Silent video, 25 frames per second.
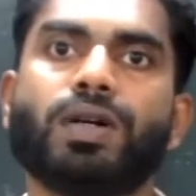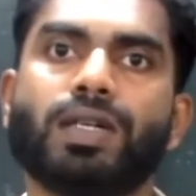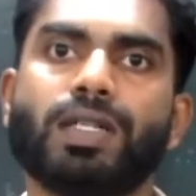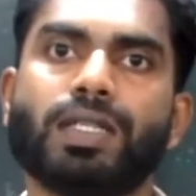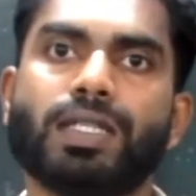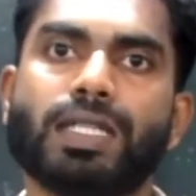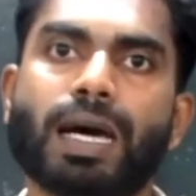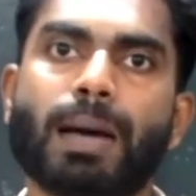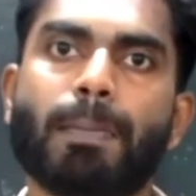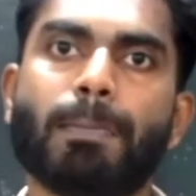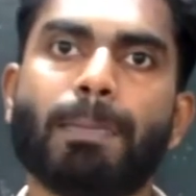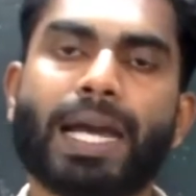
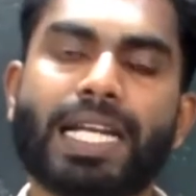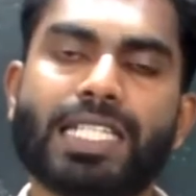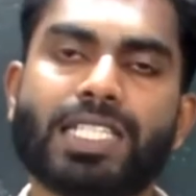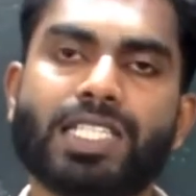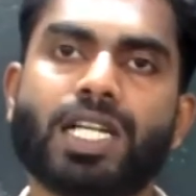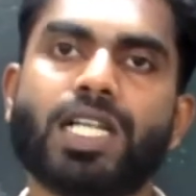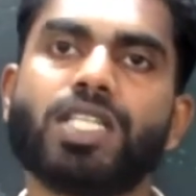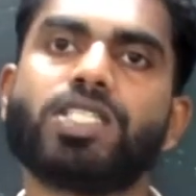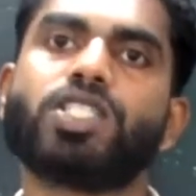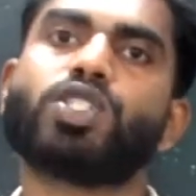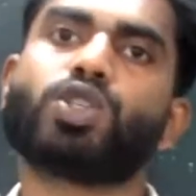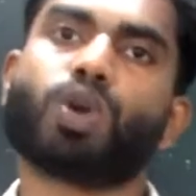the
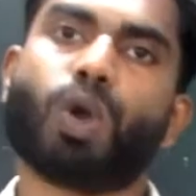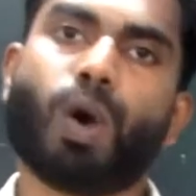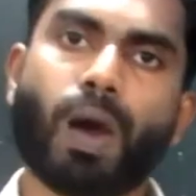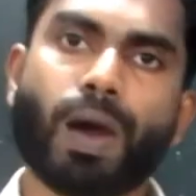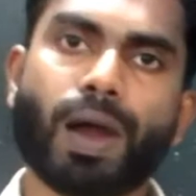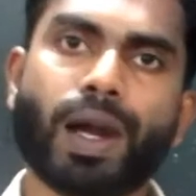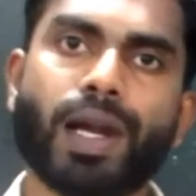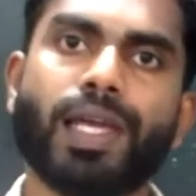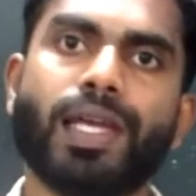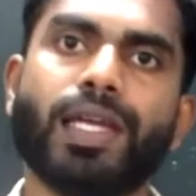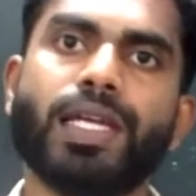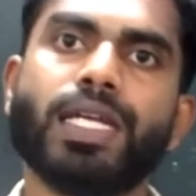metal
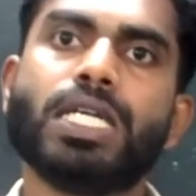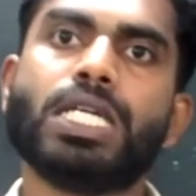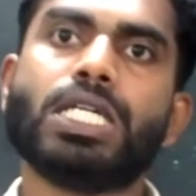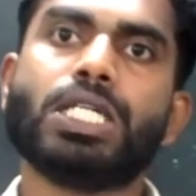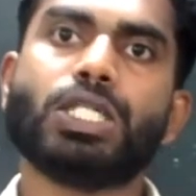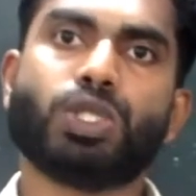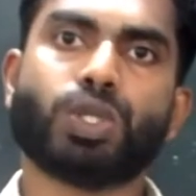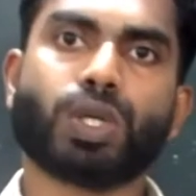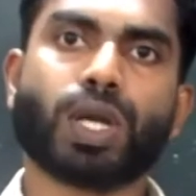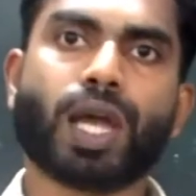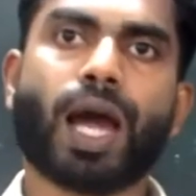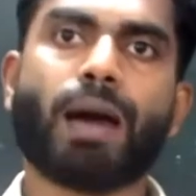strongly
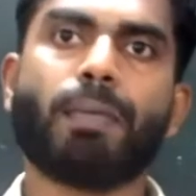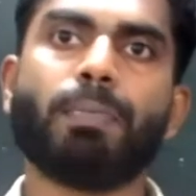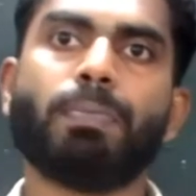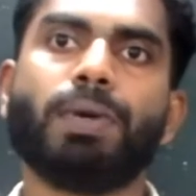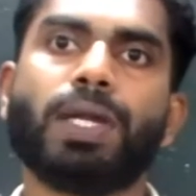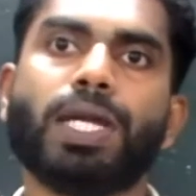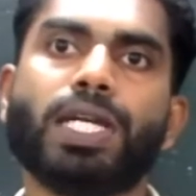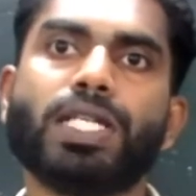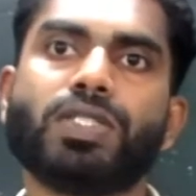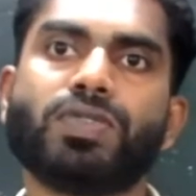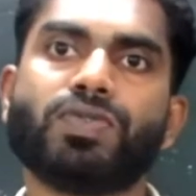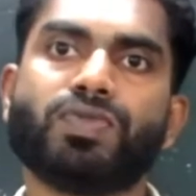to
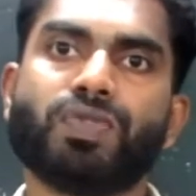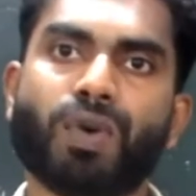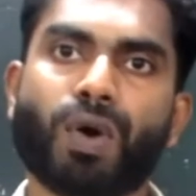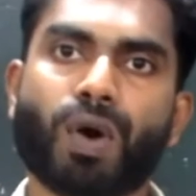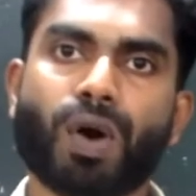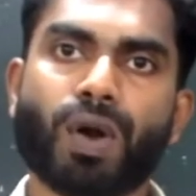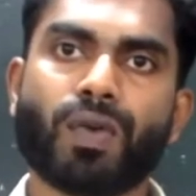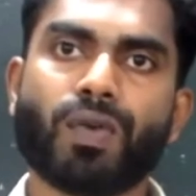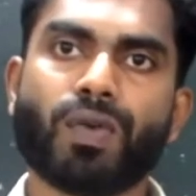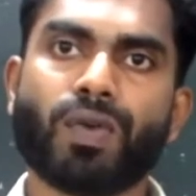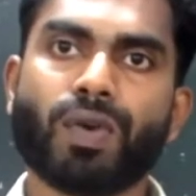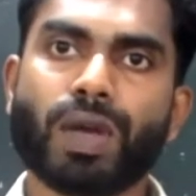complete
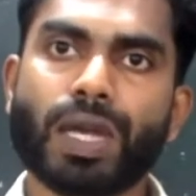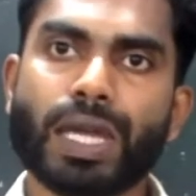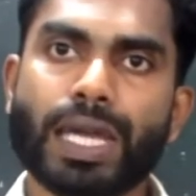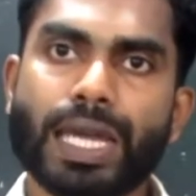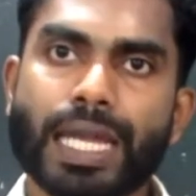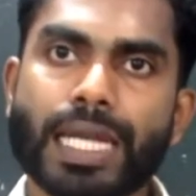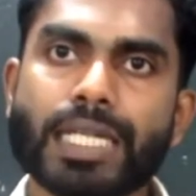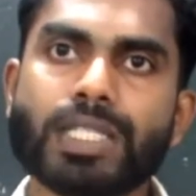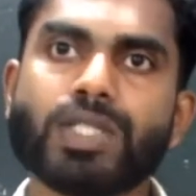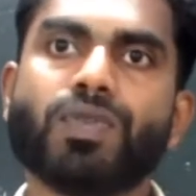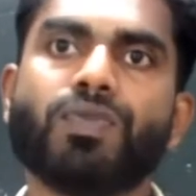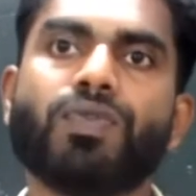for
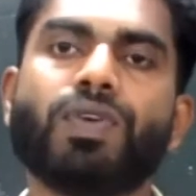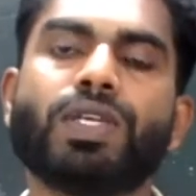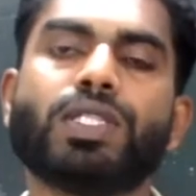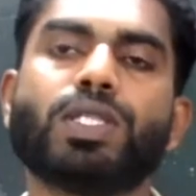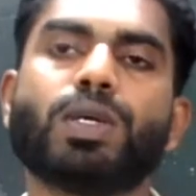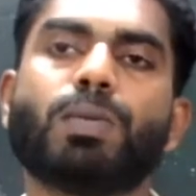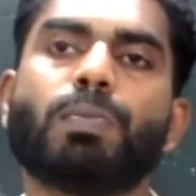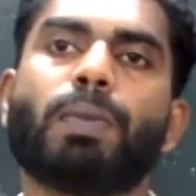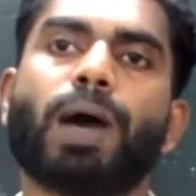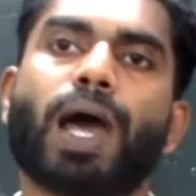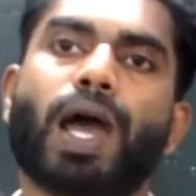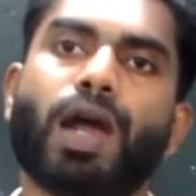it
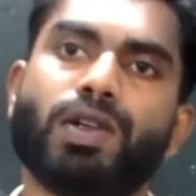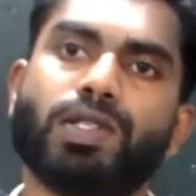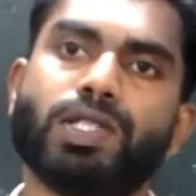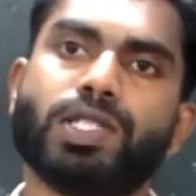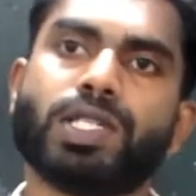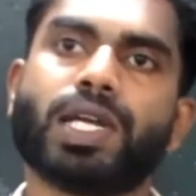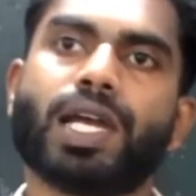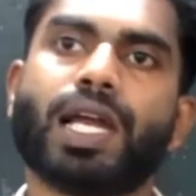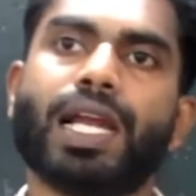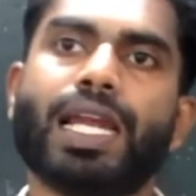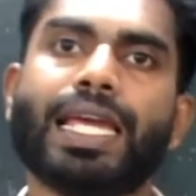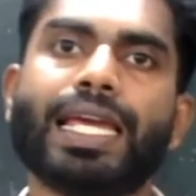with
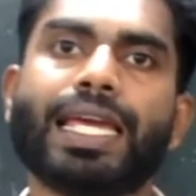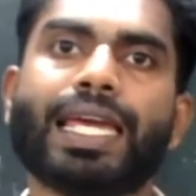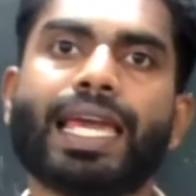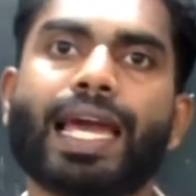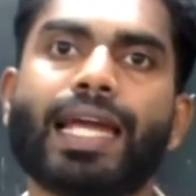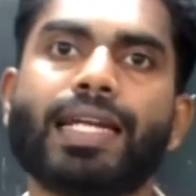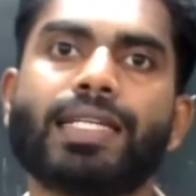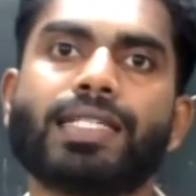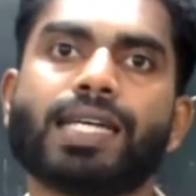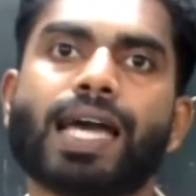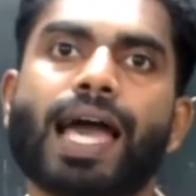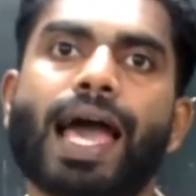biological
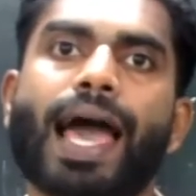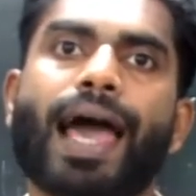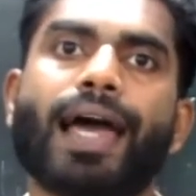ligand